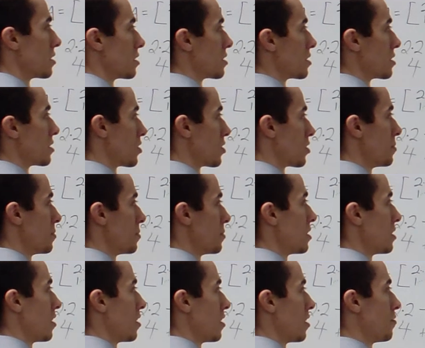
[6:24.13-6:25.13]

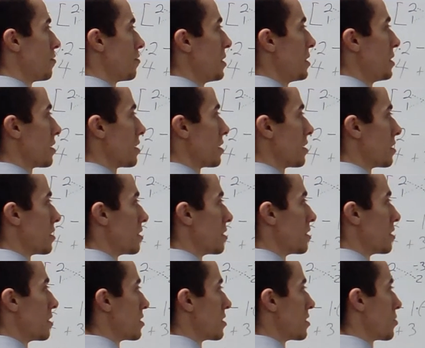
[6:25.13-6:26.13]
Determinant of B
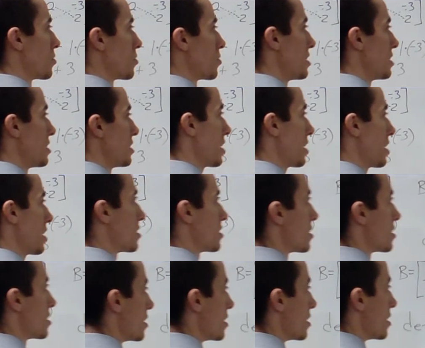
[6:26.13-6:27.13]
is
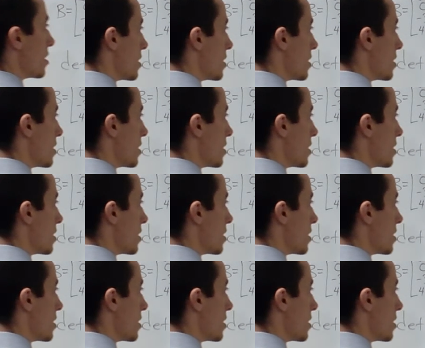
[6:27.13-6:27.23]
26.